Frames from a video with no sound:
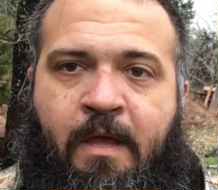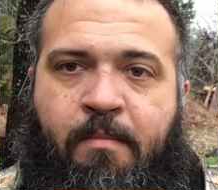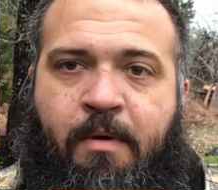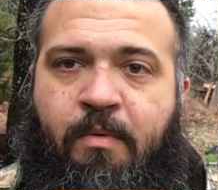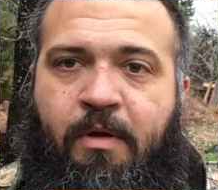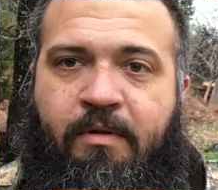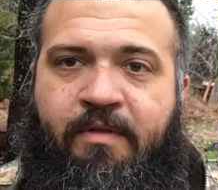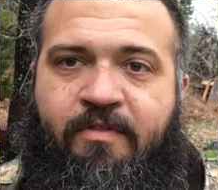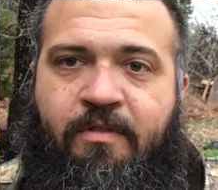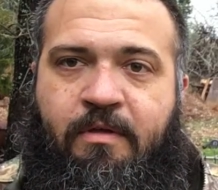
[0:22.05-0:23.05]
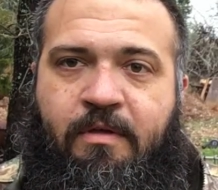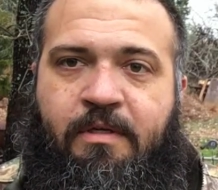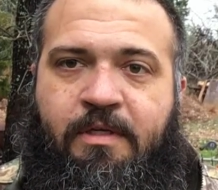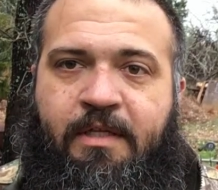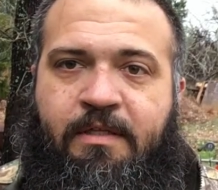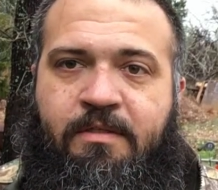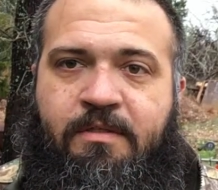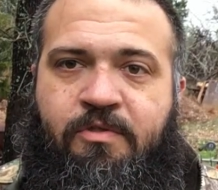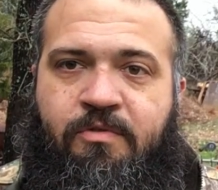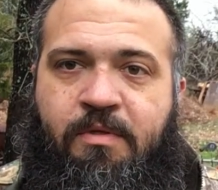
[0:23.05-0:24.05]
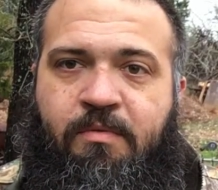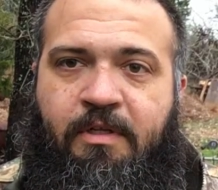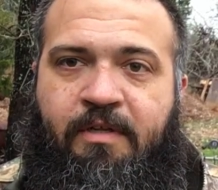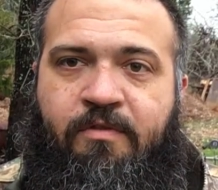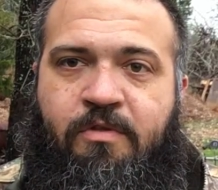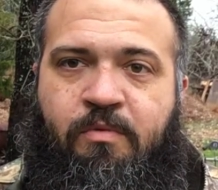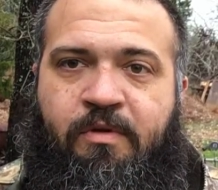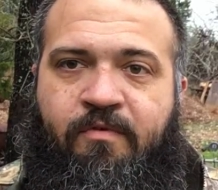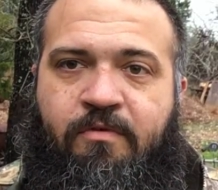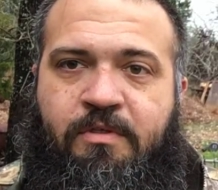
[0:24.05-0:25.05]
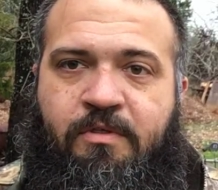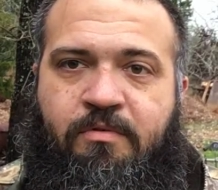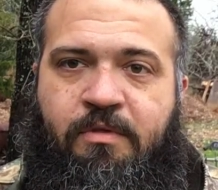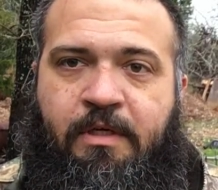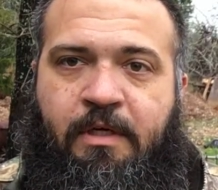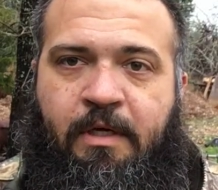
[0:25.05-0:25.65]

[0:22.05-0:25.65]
But we don't live in the 19th century, we live in the 21st century.